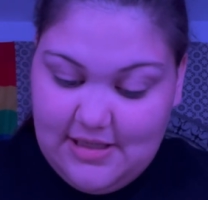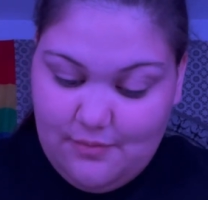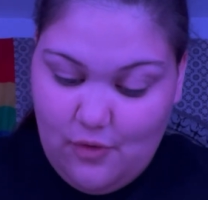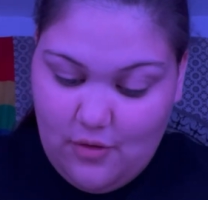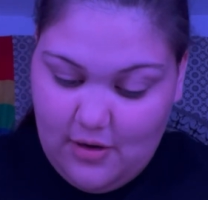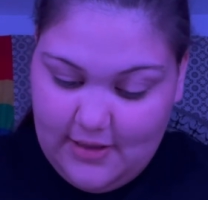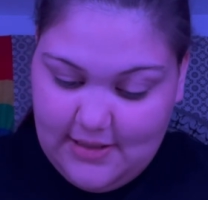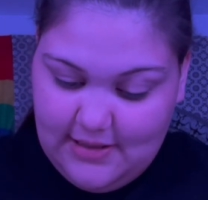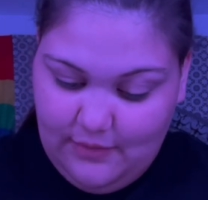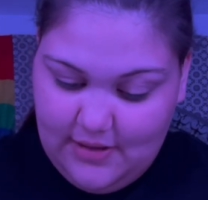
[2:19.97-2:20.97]
more,
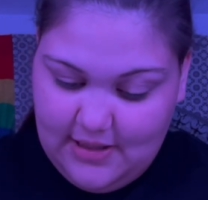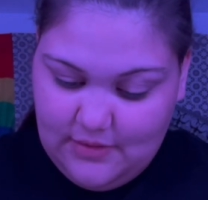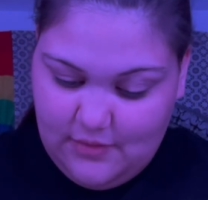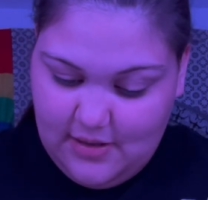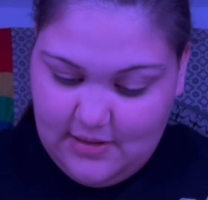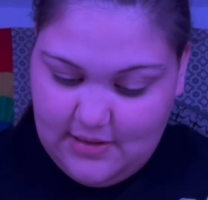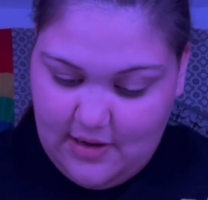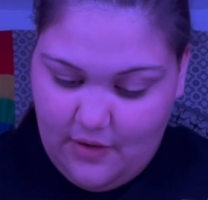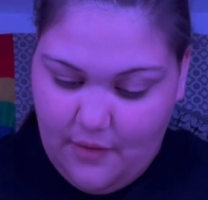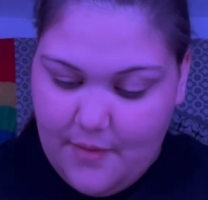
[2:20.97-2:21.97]
honestly, with this one.
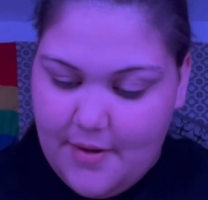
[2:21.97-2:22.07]
So